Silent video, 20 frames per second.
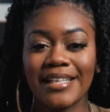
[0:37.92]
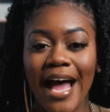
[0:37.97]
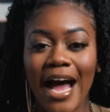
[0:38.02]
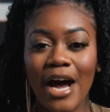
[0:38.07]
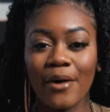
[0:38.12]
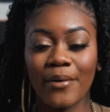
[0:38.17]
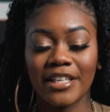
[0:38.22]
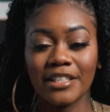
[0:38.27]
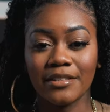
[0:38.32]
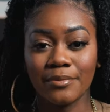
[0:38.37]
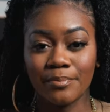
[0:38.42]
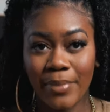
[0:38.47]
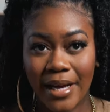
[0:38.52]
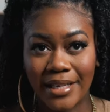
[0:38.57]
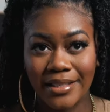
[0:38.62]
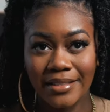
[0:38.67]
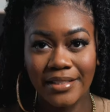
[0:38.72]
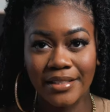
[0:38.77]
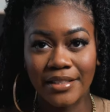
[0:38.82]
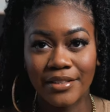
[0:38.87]
how
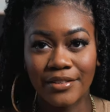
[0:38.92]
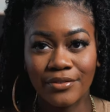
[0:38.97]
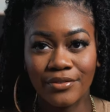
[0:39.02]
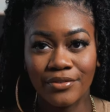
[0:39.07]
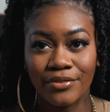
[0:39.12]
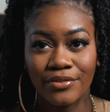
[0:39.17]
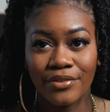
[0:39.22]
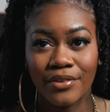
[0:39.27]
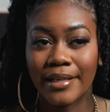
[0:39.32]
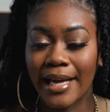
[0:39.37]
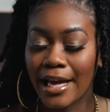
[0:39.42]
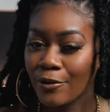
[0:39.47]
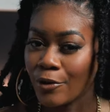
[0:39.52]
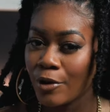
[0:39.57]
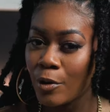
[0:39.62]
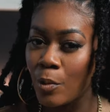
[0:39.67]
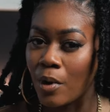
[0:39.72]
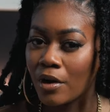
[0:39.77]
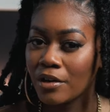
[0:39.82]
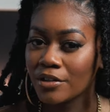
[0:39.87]
expensive
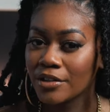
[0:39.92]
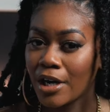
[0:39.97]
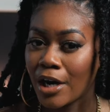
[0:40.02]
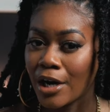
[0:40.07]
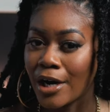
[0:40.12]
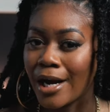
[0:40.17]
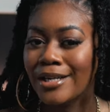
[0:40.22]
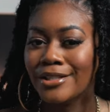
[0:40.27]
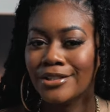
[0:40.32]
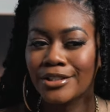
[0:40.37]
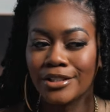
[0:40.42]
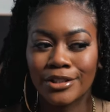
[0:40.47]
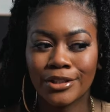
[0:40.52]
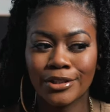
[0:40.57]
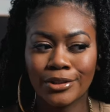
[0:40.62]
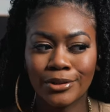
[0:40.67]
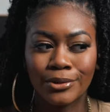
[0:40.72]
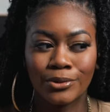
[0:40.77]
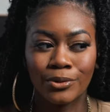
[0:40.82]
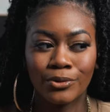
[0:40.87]
gallery walls are
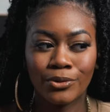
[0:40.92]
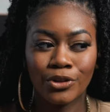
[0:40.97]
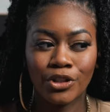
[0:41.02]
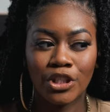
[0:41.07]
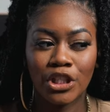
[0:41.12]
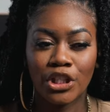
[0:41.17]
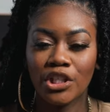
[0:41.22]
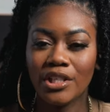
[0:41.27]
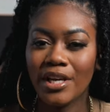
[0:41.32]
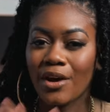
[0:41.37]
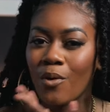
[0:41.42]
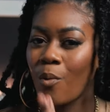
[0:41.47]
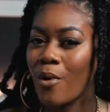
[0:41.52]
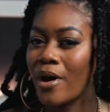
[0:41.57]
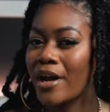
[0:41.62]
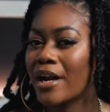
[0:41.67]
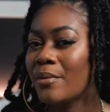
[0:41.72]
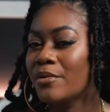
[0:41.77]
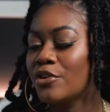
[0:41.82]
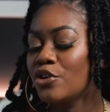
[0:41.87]
until you
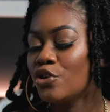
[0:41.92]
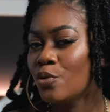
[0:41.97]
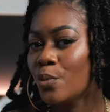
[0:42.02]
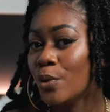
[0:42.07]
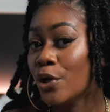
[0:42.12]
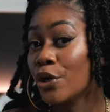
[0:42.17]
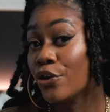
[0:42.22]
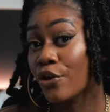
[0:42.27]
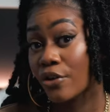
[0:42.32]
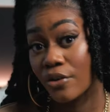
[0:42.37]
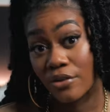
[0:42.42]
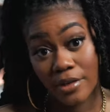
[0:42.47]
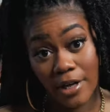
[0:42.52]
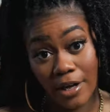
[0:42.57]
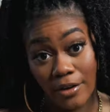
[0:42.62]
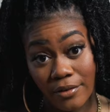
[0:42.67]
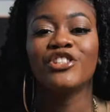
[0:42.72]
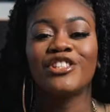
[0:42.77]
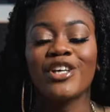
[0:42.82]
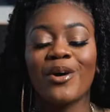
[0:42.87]
want to do one
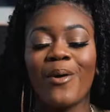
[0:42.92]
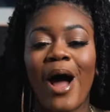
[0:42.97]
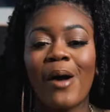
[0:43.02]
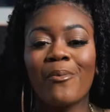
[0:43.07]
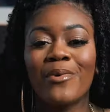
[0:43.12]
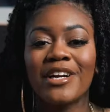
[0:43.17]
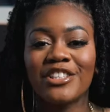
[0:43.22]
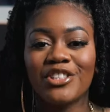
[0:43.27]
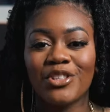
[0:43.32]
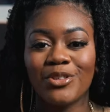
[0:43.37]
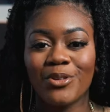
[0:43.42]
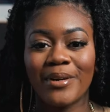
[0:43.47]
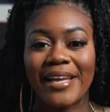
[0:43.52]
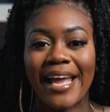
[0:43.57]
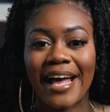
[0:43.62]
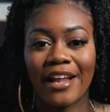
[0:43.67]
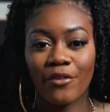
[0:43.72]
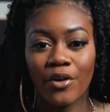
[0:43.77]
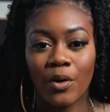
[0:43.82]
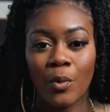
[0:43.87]
yourself. So I wanted to do a
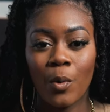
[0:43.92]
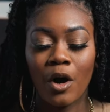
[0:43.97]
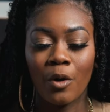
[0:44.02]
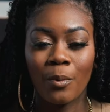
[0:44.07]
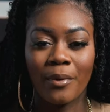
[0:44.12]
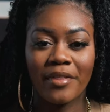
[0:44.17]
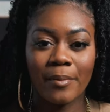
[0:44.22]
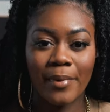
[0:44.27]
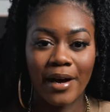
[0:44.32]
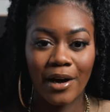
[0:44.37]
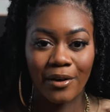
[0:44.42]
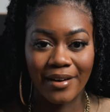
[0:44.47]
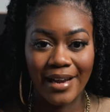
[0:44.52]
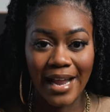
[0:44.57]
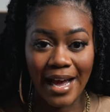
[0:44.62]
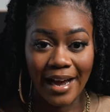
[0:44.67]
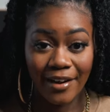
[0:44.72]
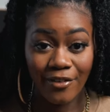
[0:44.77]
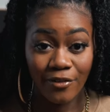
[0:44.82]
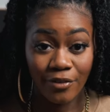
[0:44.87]
gallery wall with about
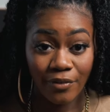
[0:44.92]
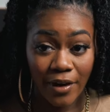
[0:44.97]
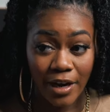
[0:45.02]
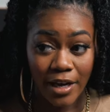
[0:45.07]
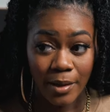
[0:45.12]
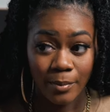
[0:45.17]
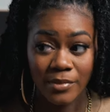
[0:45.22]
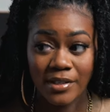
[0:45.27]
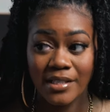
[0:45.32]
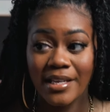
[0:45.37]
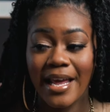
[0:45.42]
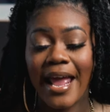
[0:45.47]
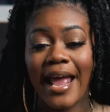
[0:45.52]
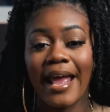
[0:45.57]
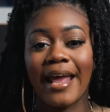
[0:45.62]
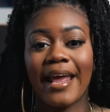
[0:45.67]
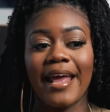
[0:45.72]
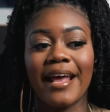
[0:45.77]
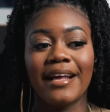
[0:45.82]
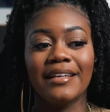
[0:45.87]
9 frames,
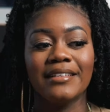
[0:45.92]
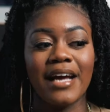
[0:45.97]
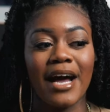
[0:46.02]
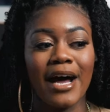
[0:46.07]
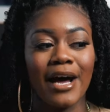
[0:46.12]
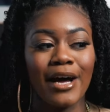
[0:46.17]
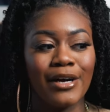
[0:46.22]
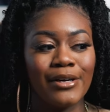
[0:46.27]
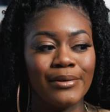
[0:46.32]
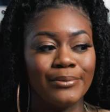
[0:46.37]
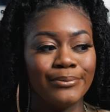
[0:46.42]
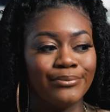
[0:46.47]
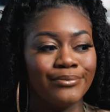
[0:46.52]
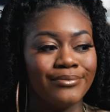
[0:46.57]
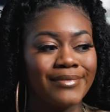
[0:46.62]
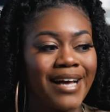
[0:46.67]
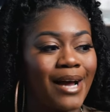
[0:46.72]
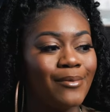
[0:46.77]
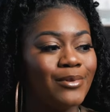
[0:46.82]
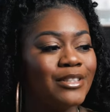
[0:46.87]
and
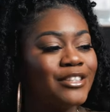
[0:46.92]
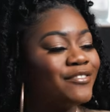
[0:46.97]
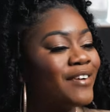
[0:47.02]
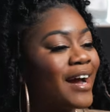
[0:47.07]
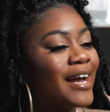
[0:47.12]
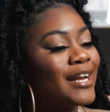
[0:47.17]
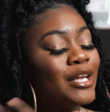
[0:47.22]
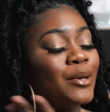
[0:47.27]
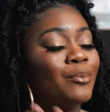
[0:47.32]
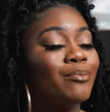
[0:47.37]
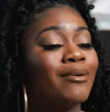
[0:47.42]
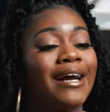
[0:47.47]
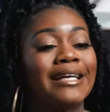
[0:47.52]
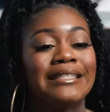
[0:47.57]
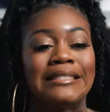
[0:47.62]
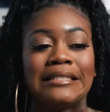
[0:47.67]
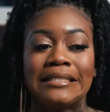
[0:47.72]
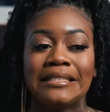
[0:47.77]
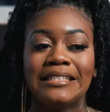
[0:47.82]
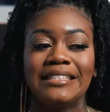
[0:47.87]
I was finding
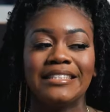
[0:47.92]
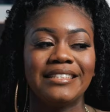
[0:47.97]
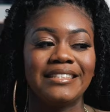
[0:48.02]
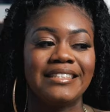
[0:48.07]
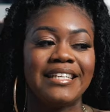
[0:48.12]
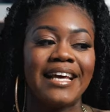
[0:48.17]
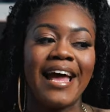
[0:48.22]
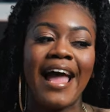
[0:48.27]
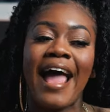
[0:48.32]
prices